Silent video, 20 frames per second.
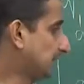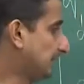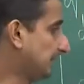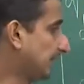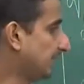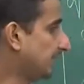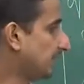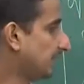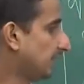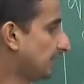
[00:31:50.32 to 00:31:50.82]

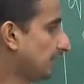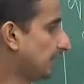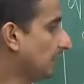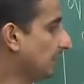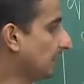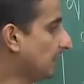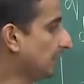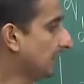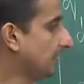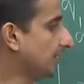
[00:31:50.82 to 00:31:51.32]
then
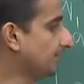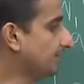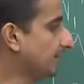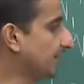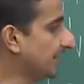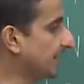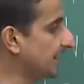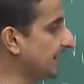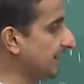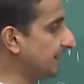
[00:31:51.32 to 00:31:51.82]
if
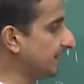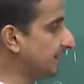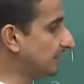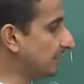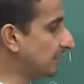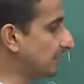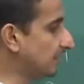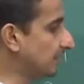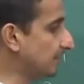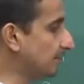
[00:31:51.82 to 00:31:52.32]
I read
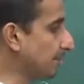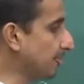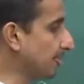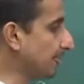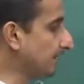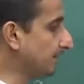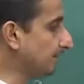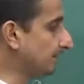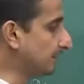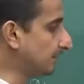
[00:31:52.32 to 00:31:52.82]
the
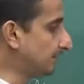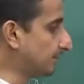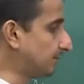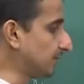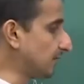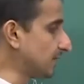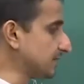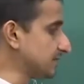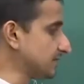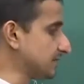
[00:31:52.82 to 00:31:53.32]

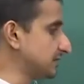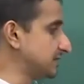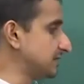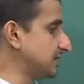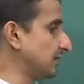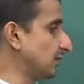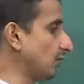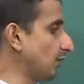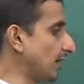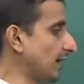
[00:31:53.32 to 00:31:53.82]
first
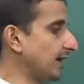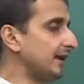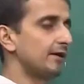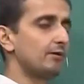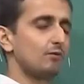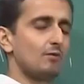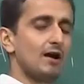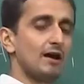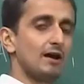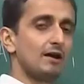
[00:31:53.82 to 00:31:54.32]
0 and
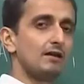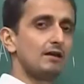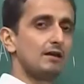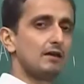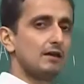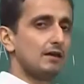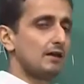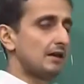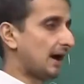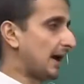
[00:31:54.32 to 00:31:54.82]
a 1,
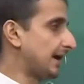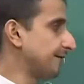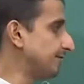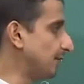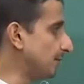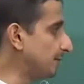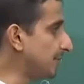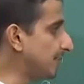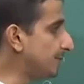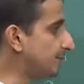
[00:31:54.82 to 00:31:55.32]
I
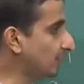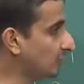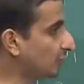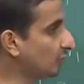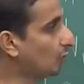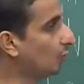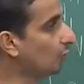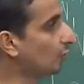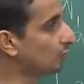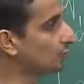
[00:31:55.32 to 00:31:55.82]
will be able
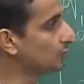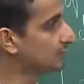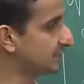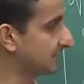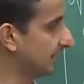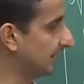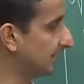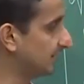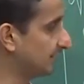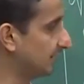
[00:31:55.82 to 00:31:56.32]
to go to
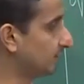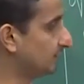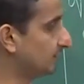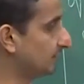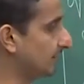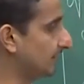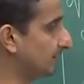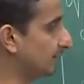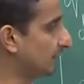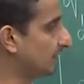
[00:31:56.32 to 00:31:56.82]
state
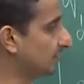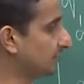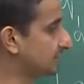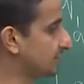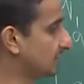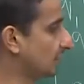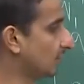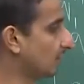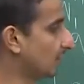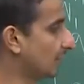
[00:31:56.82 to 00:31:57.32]
Q3 because
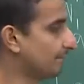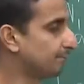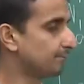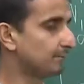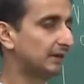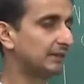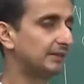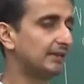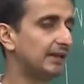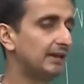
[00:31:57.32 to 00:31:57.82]
0 1,
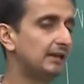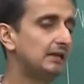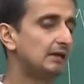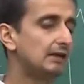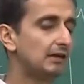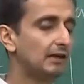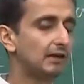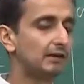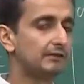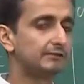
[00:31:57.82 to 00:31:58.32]
but then
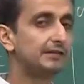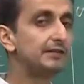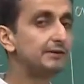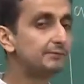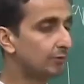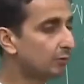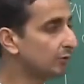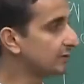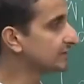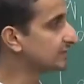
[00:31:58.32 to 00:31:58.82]
the
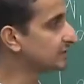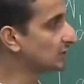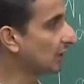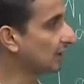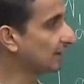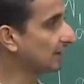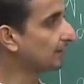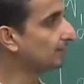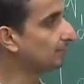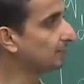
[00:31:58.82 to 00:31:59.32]
input is
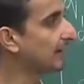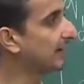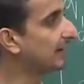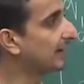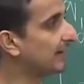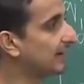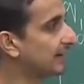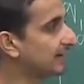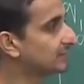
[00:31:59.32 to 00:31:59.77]
not completely